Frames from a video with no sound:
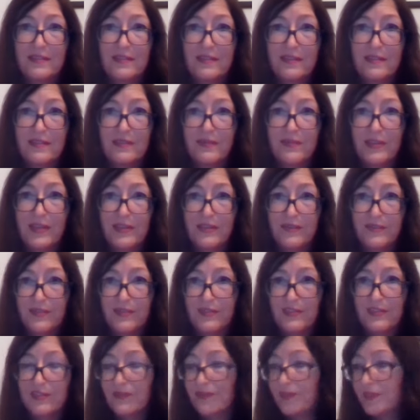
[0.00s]
I'm going to wait
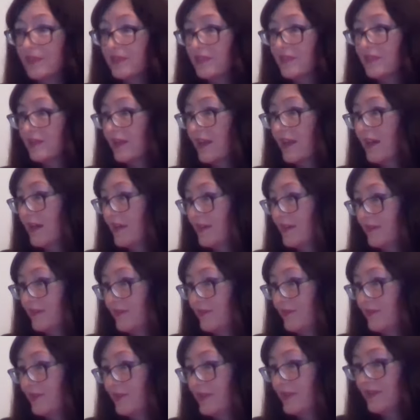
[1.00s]
for you to finish that
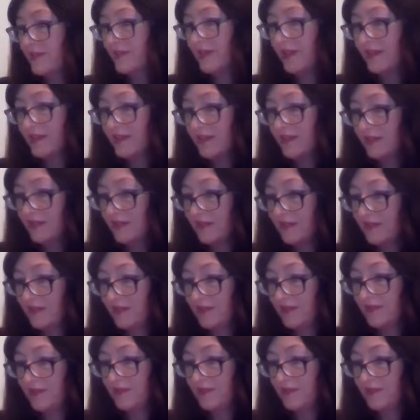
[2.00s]
for a second.